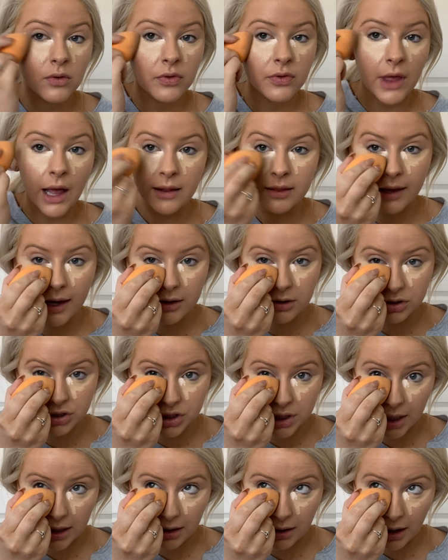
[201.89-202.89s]
that lighter
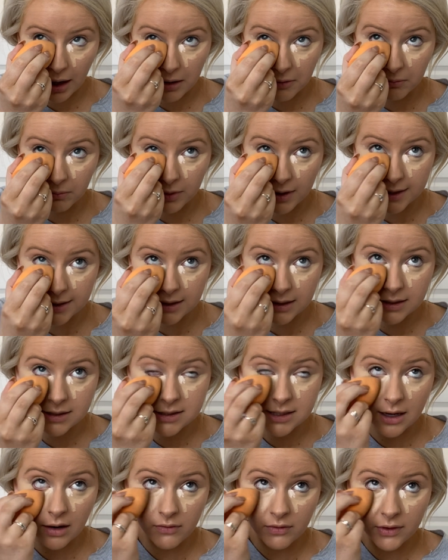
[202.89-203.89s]
shade and kind of blend it
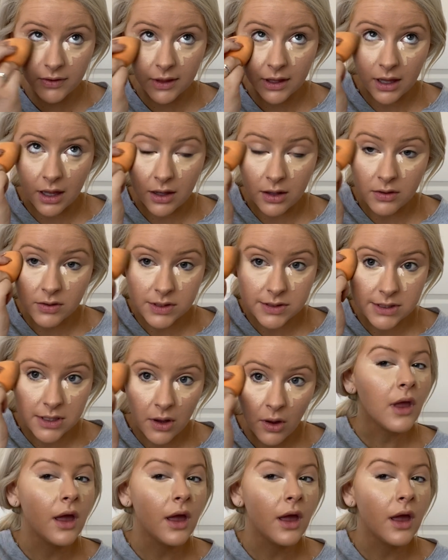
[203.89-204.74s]
into everything else.